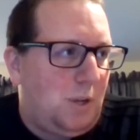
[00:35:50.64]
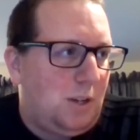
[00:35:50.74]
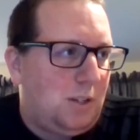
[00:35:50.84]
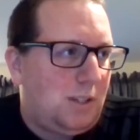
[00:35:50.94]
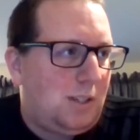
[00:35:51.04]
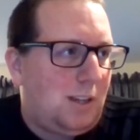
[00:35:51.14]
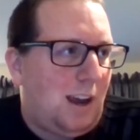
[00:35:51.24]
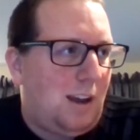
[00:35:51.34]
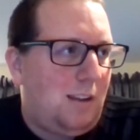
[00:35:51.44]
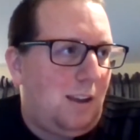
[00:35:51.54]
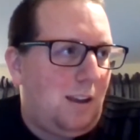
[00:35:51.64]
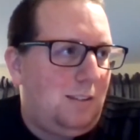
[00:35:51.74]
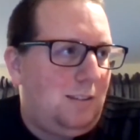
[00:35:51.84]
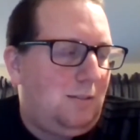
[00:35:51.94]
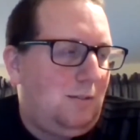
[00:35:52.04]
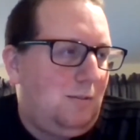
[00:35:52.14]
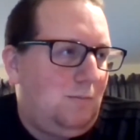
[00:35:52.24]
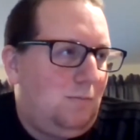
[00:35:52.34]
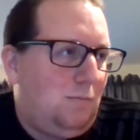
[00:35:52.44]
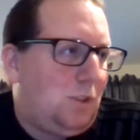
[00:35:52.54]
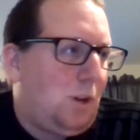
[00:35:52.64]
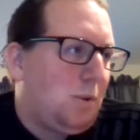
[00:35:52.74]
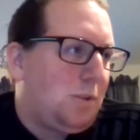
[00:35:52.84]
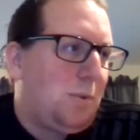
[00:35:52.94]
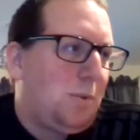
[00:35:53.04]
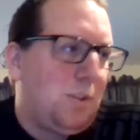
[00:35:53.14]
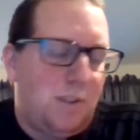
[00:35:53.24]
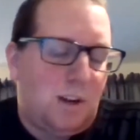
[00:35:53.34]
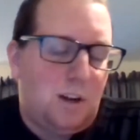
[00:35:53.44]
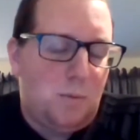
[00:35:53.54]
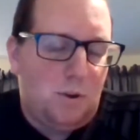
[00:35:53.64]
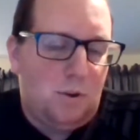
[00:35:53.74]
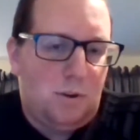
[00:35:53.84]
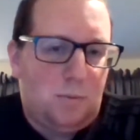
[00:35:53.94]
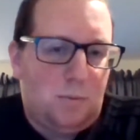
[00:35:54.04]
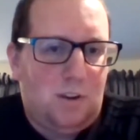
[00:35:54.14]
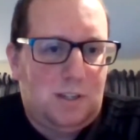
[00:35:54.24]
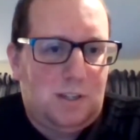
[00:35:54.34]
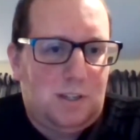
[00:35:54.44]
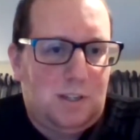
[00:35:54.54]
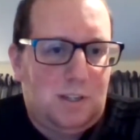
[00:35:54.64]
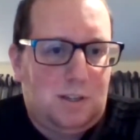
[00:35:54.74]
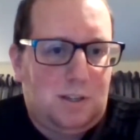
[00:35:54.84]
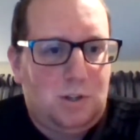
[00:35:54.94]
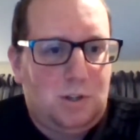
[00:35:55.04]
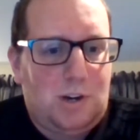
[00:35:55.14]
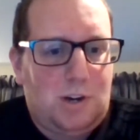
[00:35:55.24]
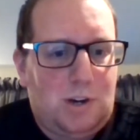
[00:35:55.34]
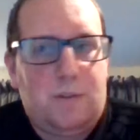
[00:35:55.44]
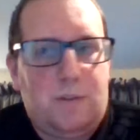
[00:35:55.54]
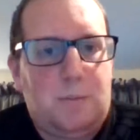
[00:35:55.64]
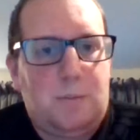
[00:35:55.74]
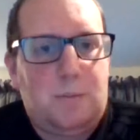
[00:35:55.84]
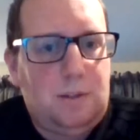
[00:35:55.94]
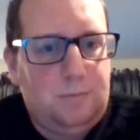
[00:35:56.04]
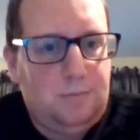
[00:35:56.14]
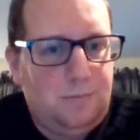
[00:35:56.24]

Because I don't want to point the finger, but under previous administrations, that might not have happened.